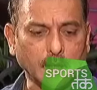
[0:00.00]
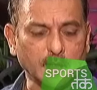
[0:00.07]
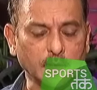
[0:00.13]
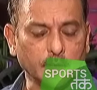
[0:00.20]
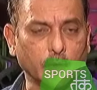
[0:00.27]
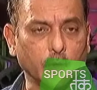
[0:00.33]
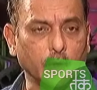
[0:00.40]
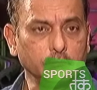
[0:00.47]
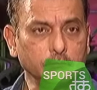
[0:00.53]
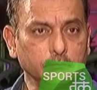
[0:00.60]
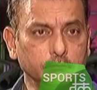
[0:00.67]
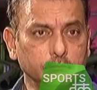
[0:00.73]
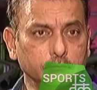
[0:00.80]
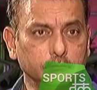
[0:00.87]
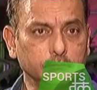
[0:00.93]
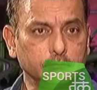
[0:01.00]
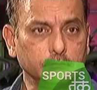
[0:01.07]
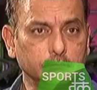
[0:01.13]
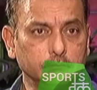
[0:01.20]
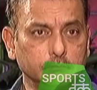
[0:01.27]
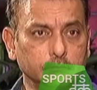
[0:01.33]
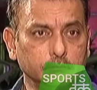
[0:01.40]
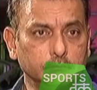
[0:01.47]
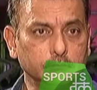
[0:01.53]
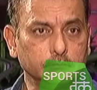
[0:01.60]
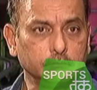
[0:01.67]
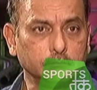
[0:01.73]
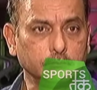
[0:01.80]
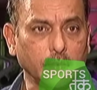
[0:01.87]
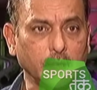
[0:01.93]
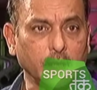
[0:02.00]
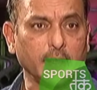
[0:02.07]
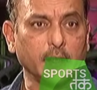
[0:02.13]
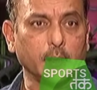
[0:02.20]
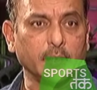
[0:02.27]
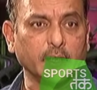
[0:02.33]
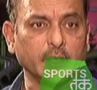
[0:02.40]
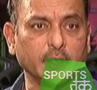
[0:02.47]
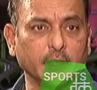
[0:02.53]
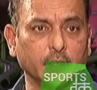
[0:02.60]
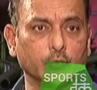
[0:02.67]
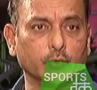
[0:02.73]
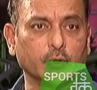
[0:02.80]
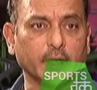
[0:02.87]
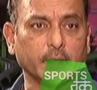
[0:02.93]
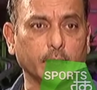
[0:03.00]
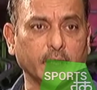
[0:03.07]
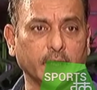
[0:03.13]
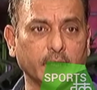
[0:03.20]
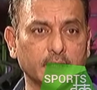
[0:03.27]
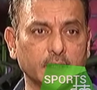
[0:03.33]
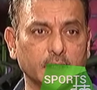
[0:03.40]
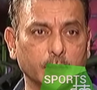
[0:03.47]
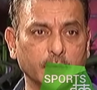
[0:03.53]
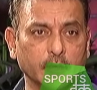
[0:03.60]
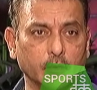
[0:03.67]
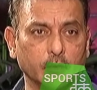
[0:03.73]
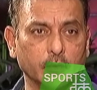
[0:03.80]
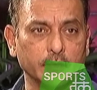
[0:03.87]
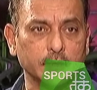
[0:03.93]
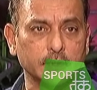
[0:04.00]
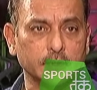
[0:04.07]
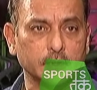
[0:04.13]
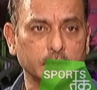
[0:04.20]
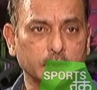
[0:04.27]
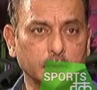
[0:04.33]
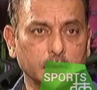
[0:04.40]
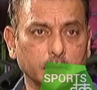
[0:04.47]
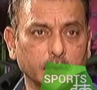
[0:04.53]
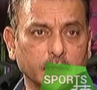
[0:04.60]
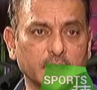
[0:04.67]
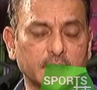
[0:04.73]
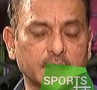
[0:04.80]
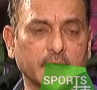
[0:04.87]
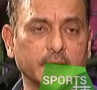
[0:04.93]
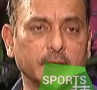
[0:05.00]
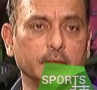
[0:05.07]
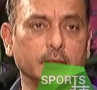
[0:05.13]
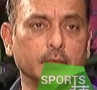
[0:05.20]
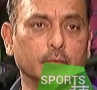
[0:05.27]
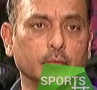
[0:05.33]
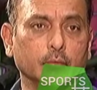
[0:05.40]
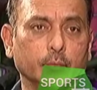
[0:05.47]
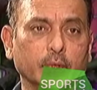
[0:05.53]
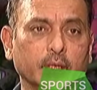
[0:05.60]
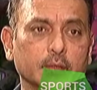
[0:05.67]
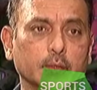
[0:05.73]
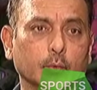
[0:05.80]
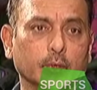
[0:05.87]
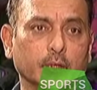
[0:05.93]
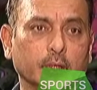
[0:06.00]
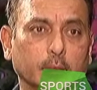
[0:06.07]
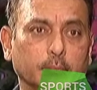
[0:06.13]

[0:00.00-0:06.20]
Current form and ability to take wickets in the middle overs will decide who plays the World